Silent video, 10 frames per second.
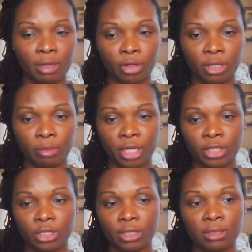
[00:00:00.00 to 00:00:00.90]
among the
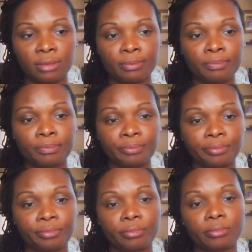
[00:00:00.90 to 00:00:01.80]
patients.
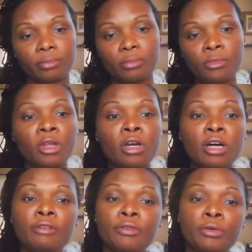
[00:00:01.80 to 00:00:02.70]

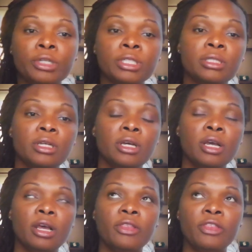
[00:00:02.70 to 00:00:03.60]
Of course,
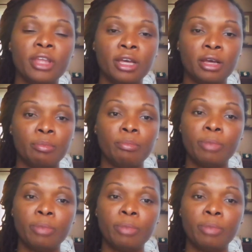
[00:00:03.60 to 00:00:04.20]
the